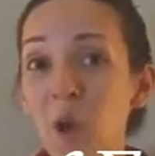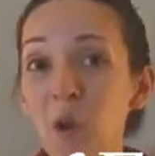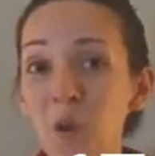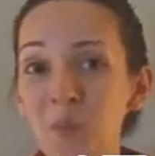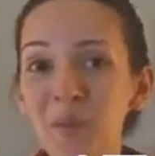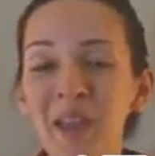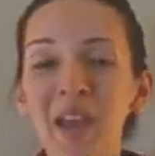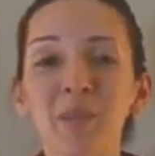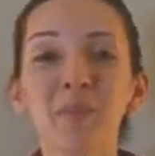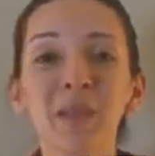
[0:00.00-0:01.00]
home
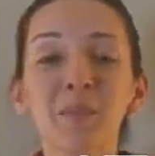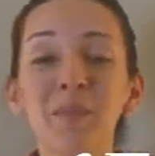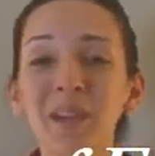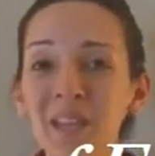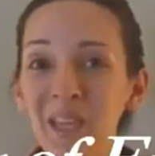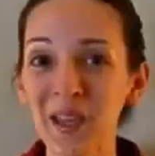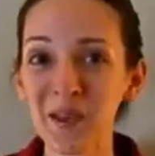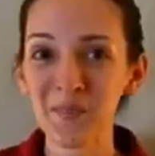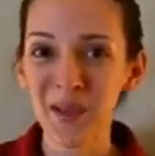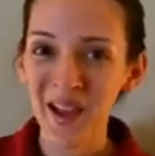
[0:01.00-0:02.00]
had been
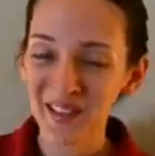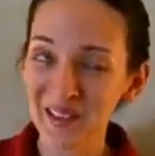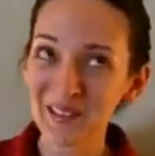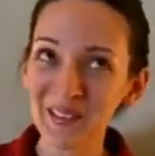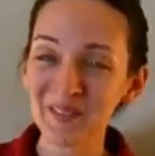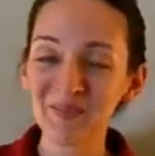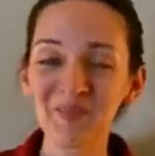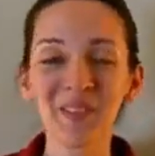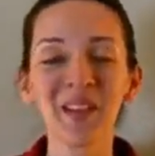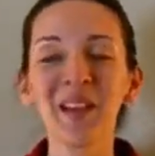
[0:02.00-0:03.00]
Buckingham Palace,
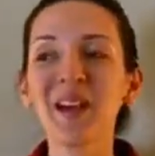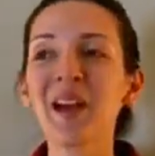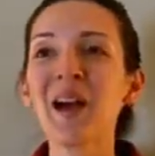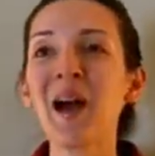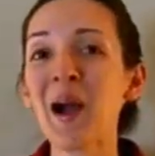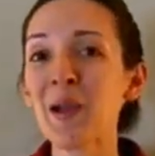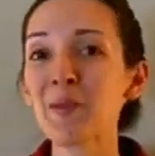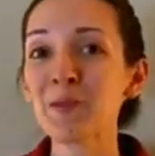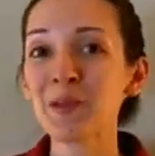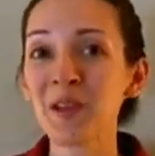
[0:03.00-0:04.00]
I
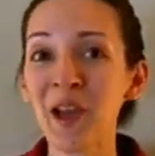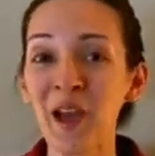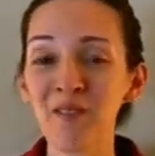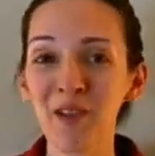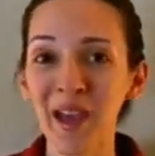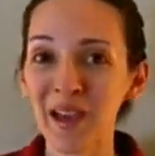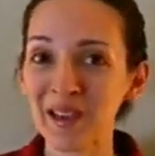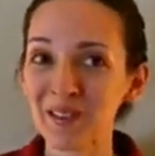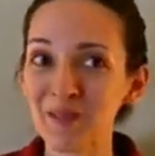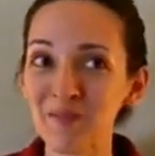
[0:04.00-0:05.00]
would have
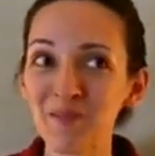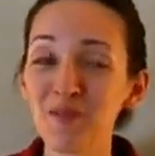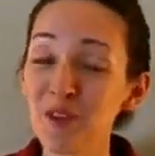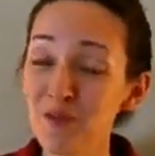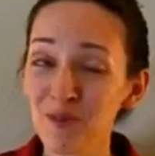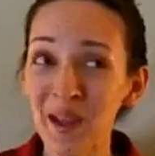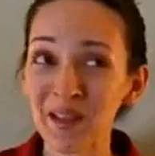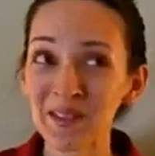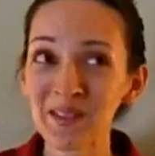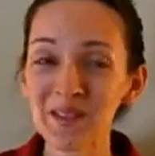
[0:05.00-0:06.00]
had few
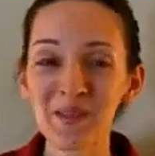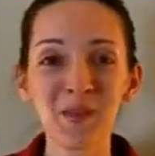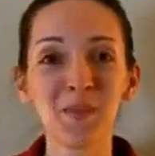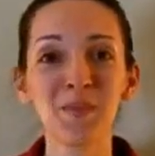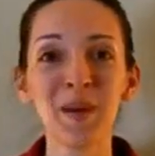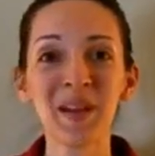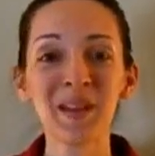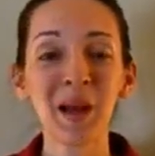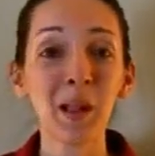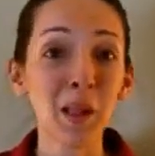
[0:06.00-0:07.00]
friends,
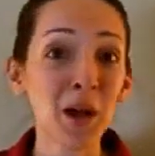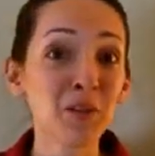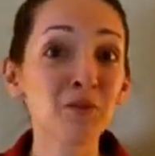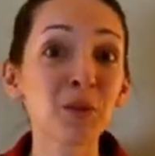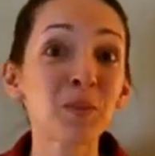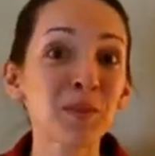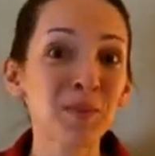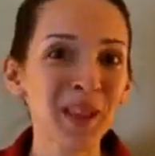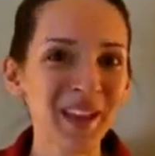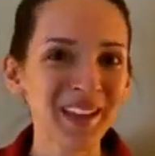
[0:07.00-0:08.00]
but a lot of room to
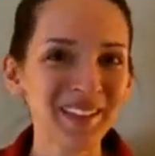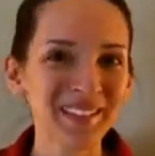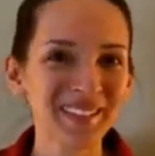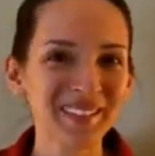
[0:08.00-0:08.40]
play.